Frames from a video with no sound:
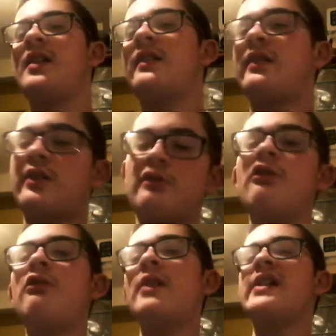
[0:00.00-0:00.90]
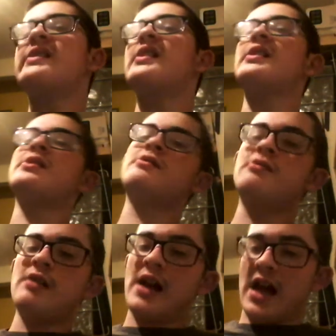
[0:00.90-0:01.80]
story
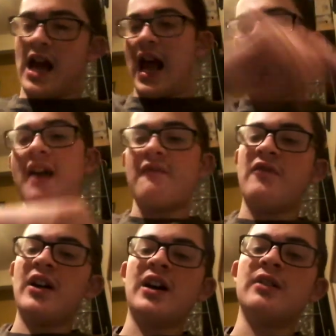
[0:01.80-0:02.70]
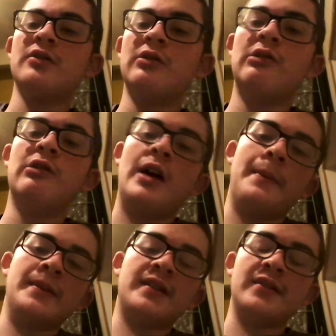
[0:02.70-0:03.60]
title ever, or
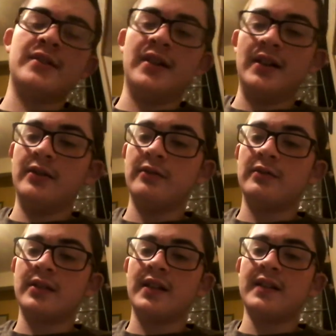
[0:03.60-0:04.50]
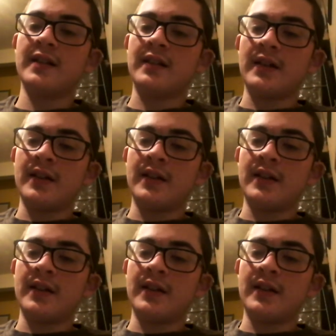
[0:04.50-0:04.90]
episode title. This is,